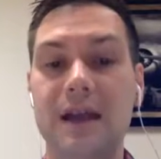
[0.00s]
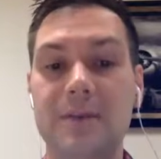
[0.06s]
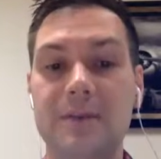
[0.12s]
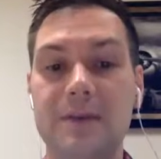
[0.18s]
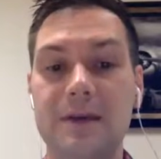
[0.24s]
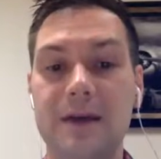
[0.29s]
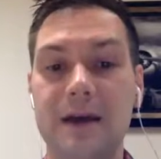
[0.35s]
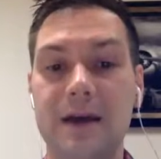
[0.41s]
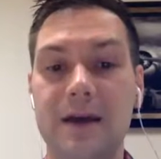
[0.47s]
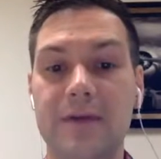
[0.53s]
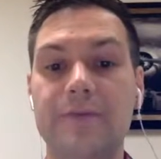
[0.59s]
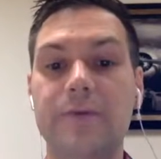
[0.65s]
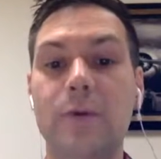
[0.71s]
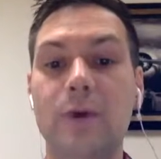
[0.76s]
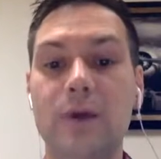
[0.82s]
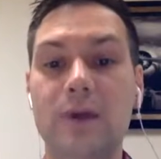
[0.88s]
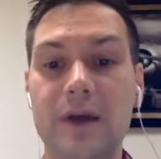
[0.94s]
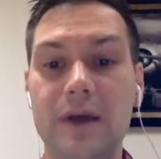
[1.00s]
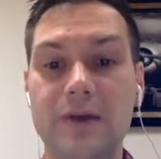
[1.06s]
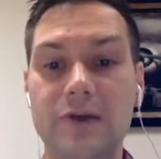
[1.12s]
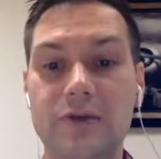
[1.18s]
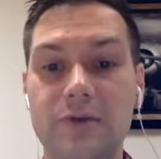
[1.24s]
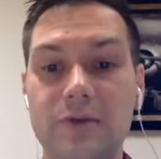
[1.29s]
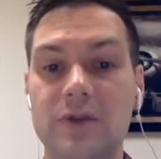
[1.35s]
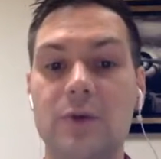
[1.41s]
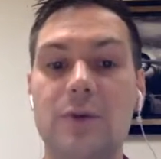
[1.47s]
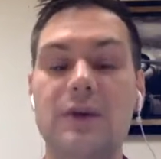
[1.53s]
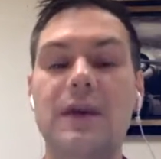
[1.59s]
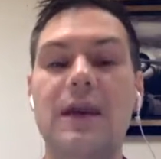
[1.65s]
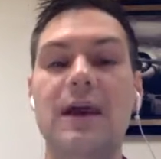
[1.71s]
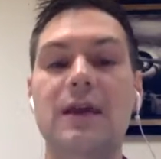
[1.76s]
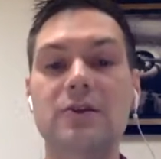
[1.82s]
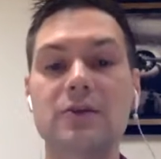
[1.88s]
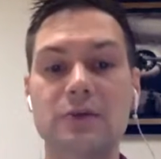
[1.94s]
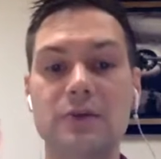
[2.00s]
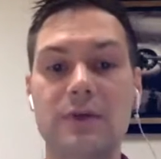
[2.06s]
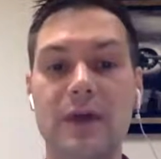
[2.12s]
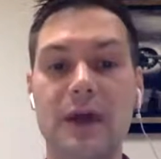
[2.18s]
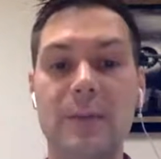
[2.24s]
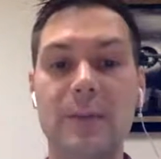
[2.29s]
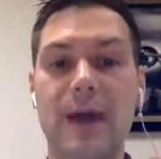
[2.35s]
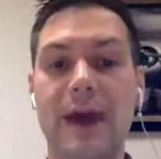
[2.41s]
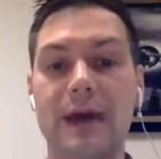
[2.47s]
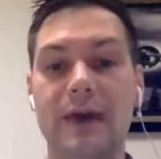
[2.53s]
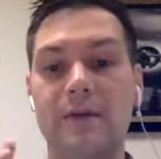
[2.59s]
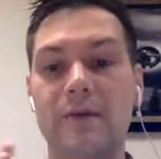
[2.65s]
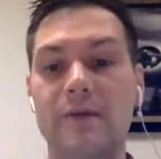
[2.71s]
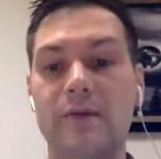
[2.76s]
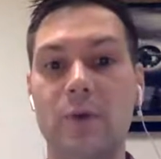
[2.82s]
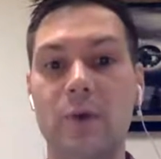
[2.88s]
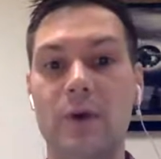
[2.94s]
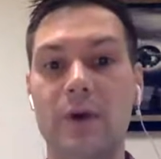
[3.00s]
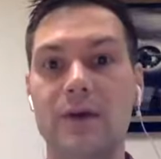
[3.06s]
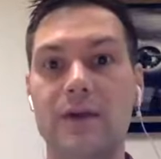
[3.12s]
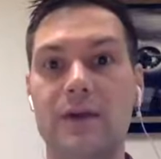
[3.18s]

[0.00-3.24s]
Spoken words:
API for Classroom so that we can do that back and forth